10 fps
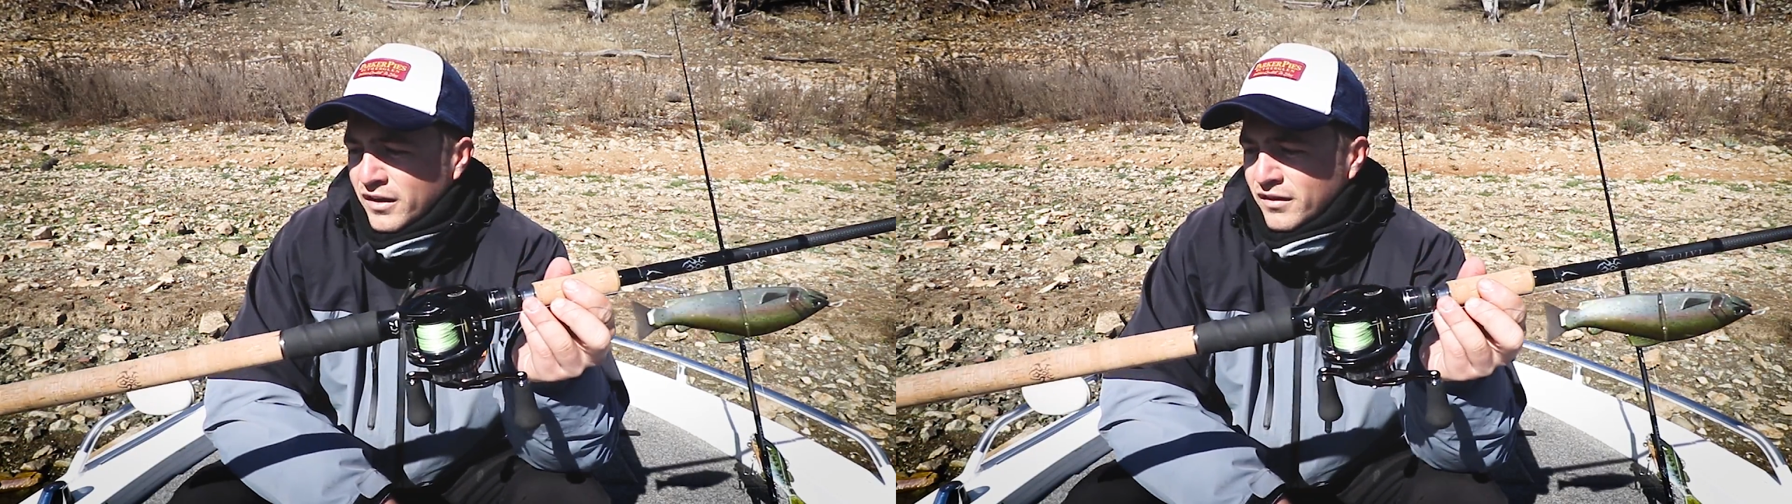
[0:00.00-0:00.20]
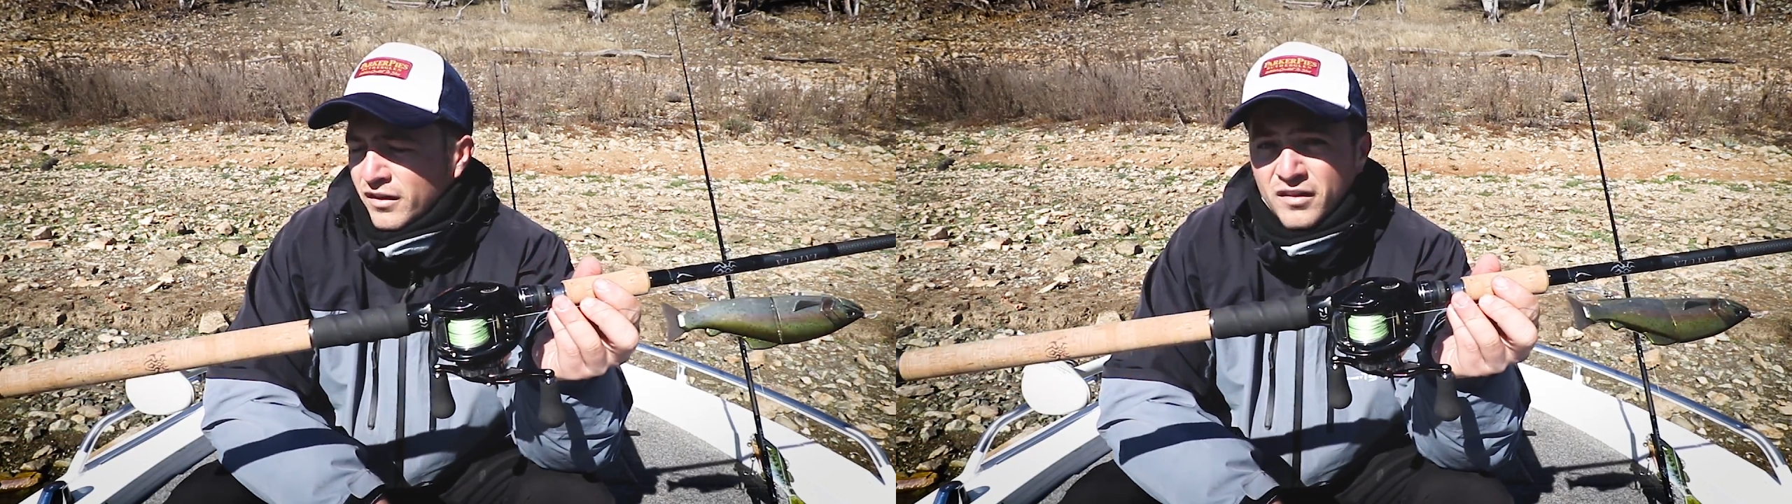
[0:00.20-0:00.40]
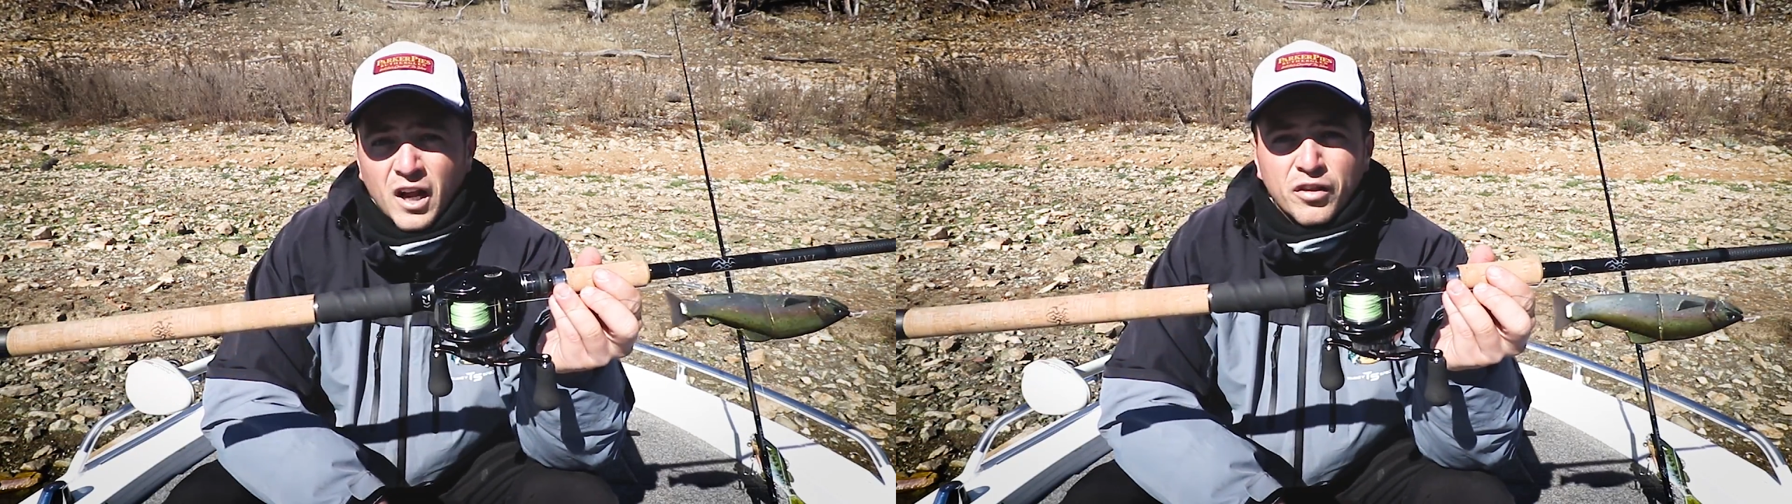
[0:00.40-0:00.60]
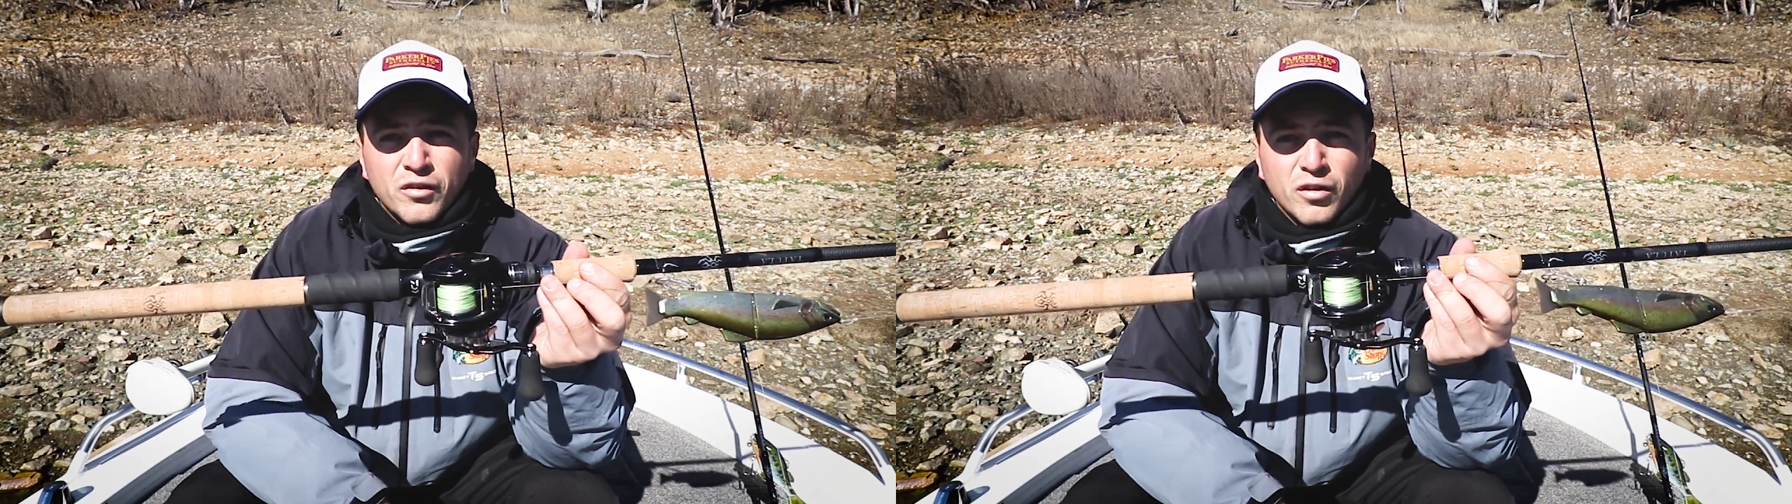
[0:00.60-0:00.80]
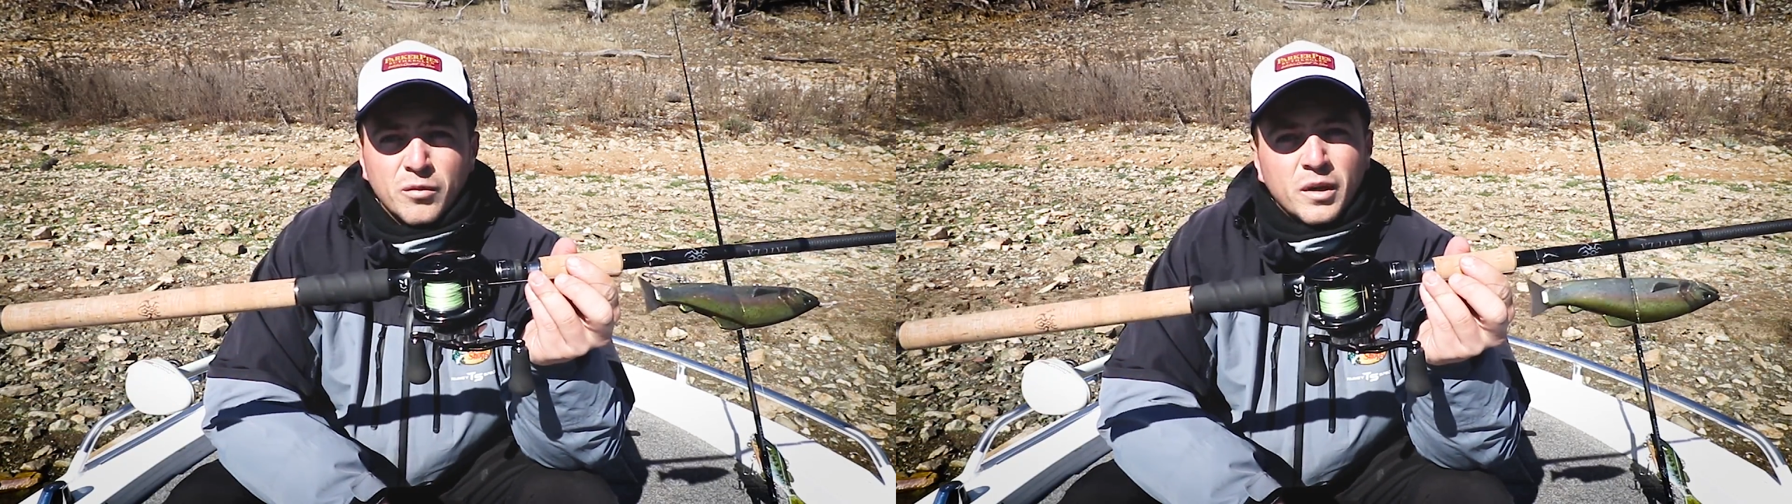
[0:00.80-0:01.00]
There's
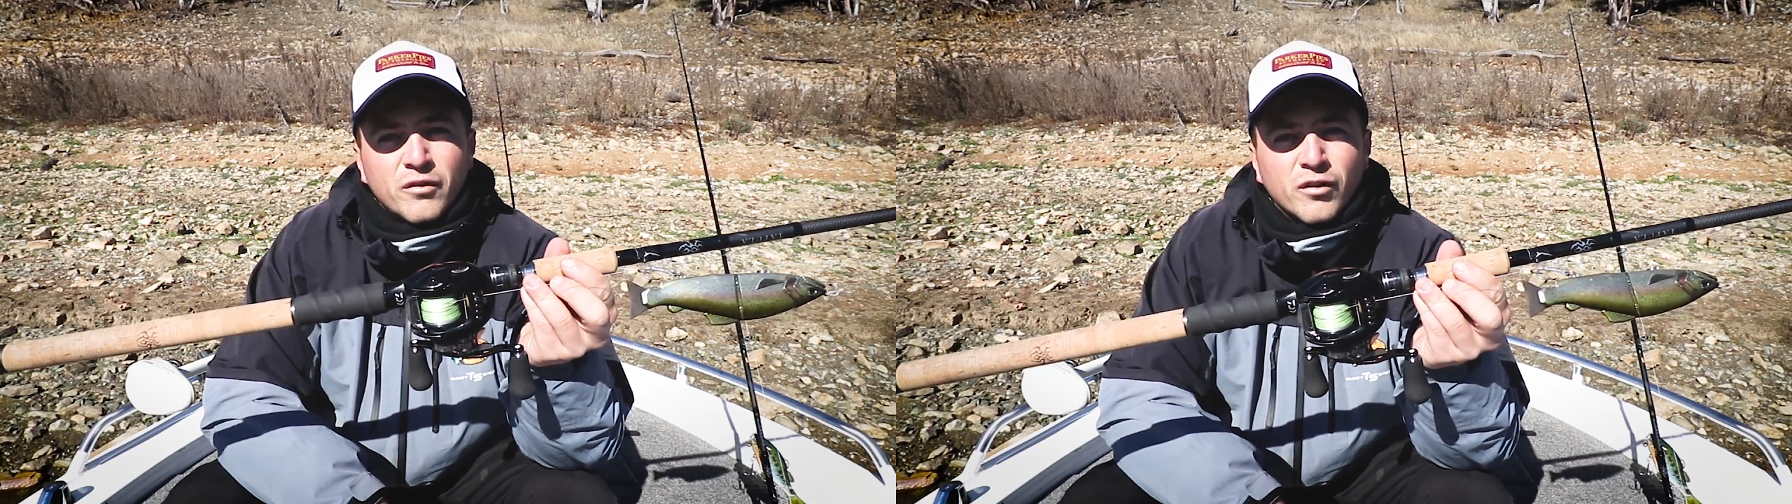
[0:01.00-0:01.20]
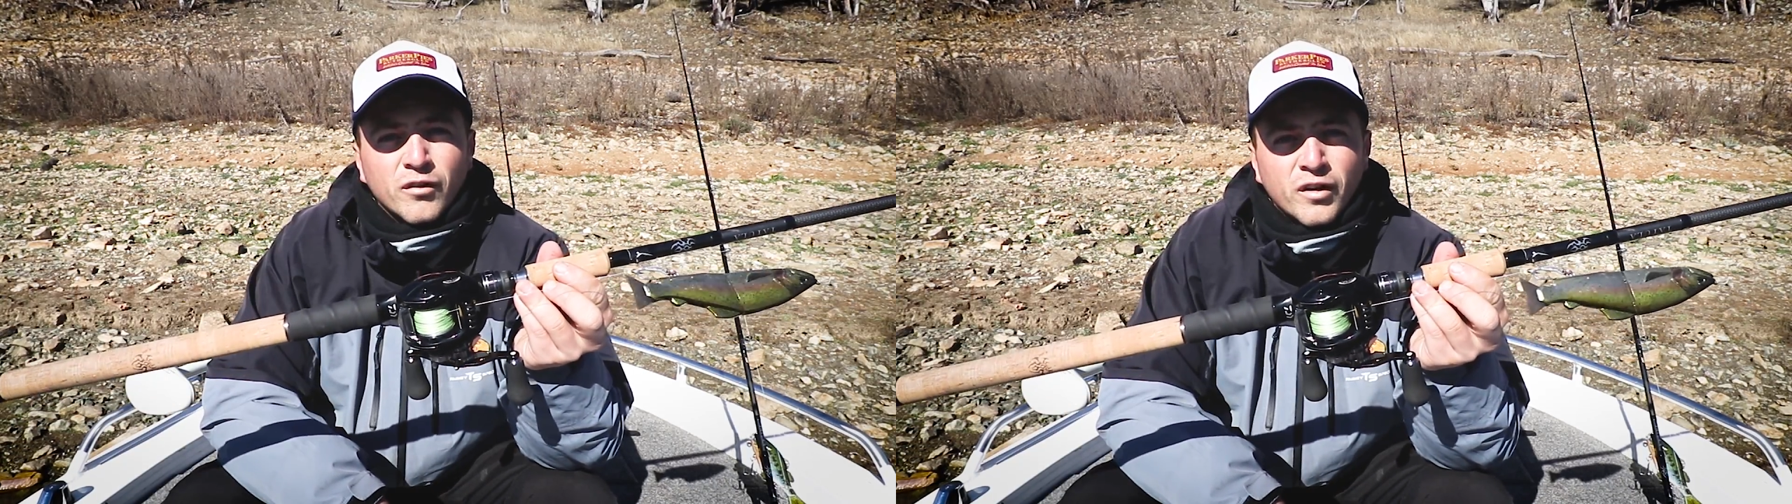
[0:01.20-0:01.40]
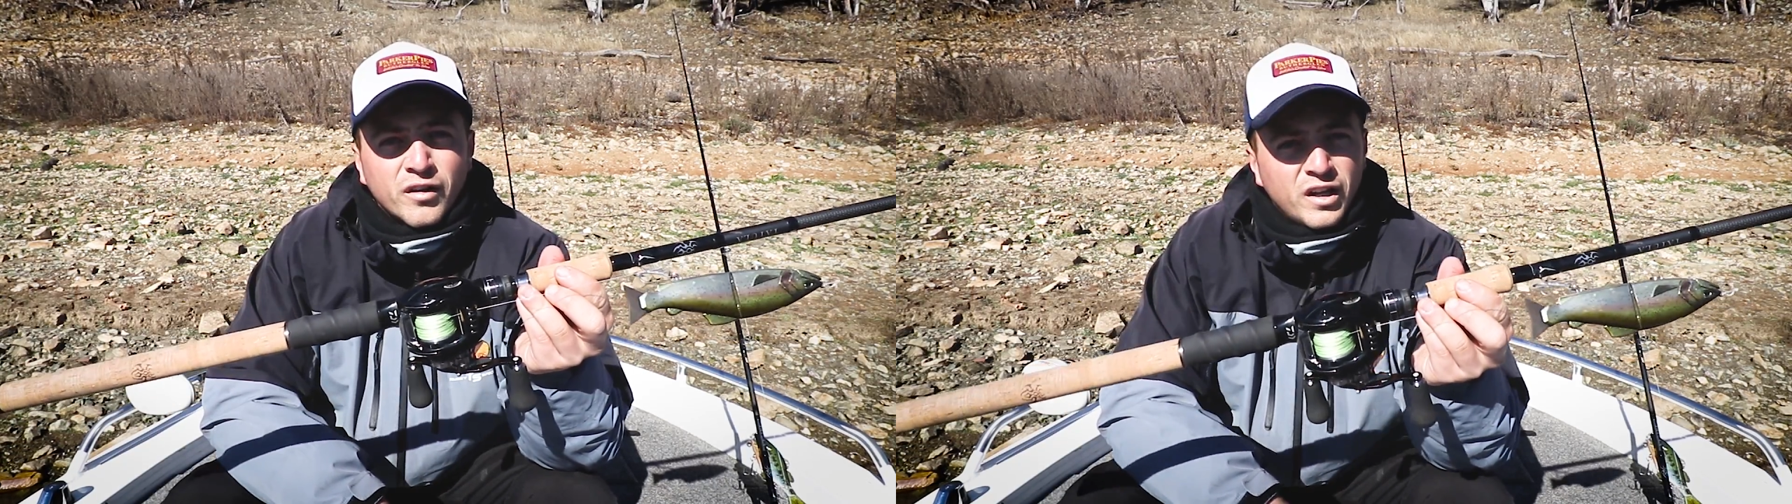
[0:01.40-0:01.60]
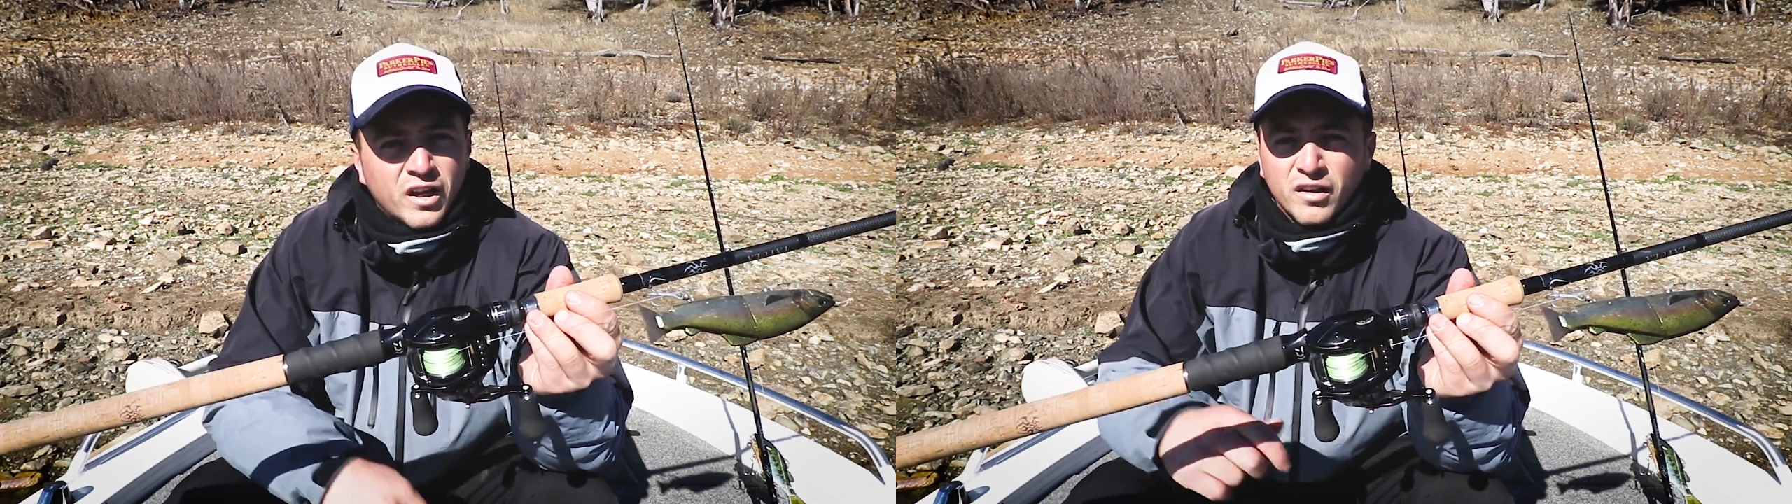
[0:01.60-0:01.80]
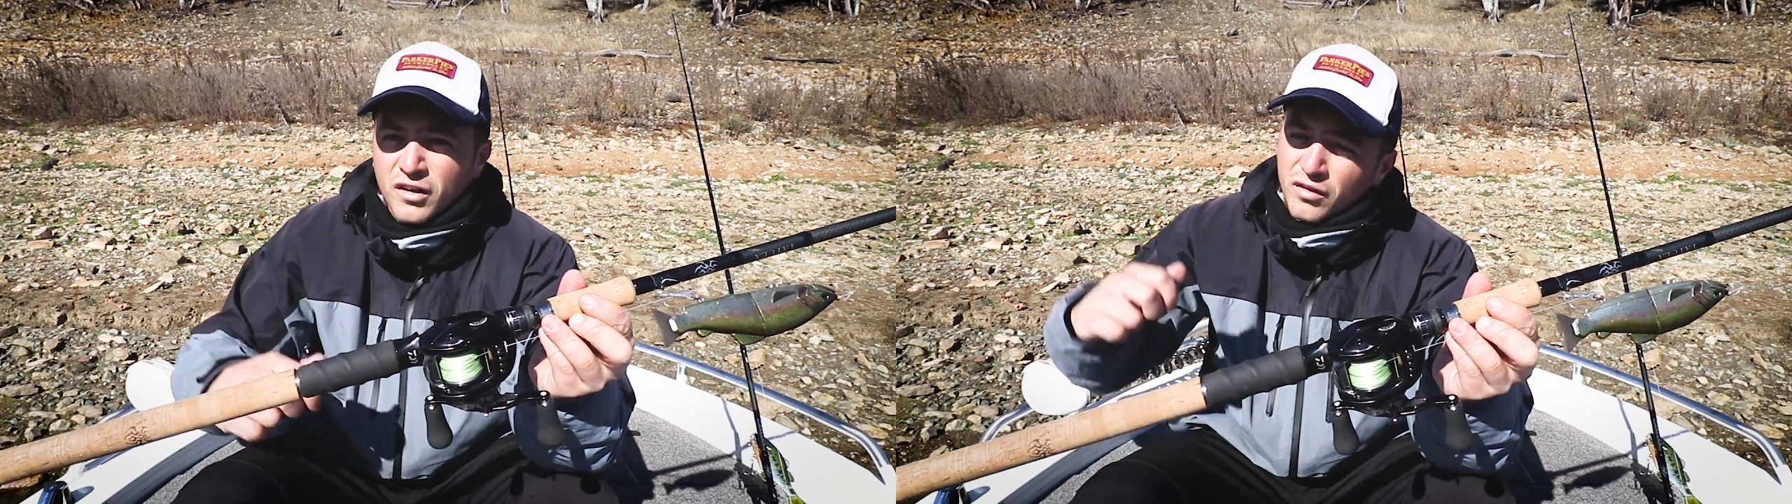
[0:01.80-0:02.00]
nothing too big for it really. You
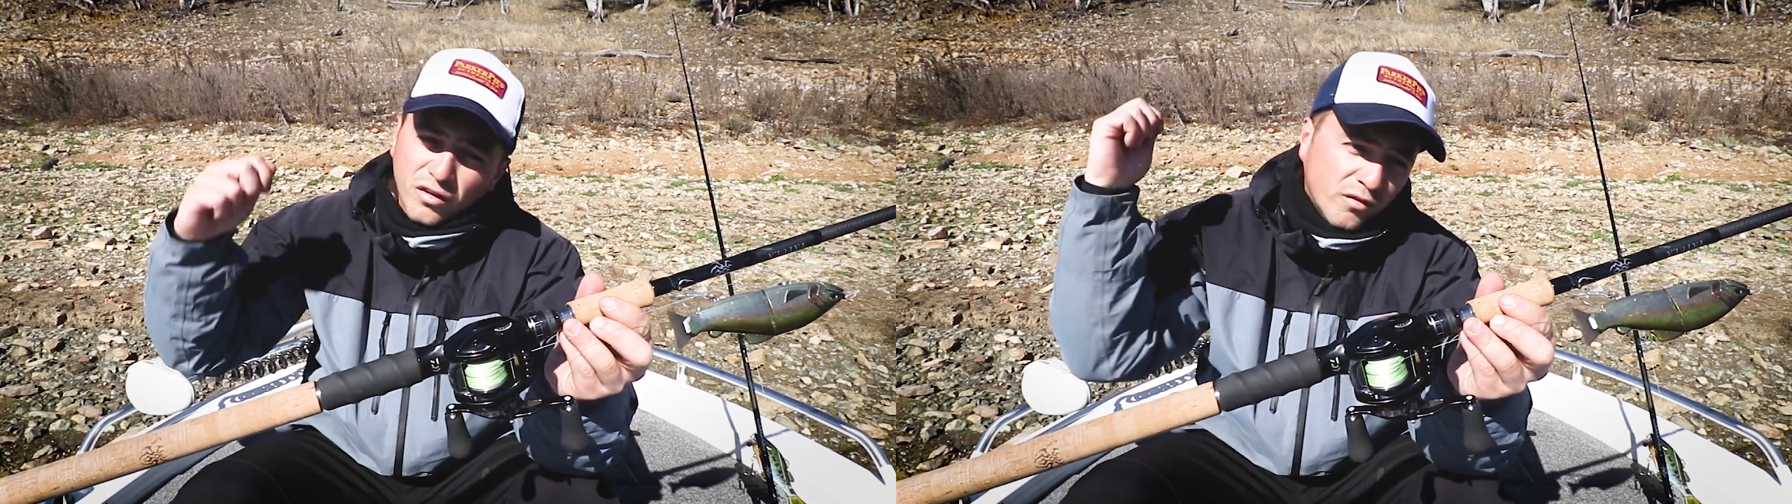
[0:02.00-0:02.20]
can just